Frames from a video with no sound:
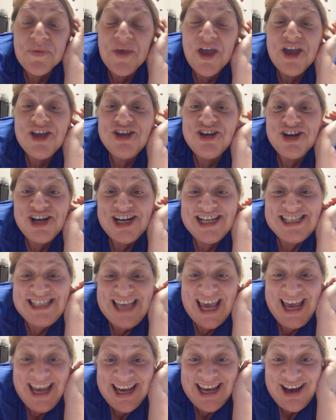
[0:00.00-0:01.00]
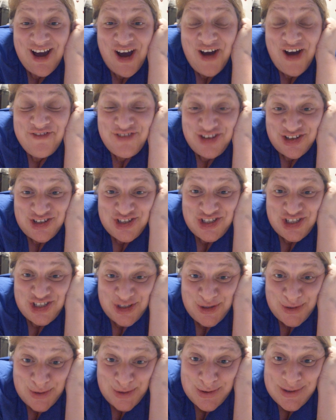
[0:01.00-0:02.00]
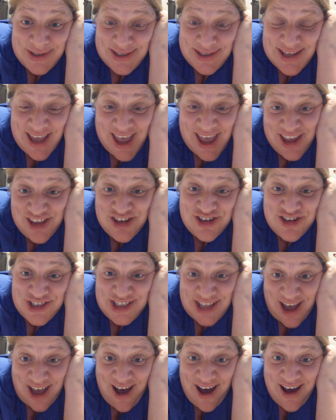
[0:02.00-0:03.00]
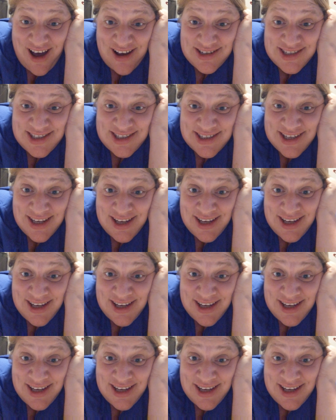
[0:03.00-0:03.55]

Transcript: You're going to take off your shoes and your socks.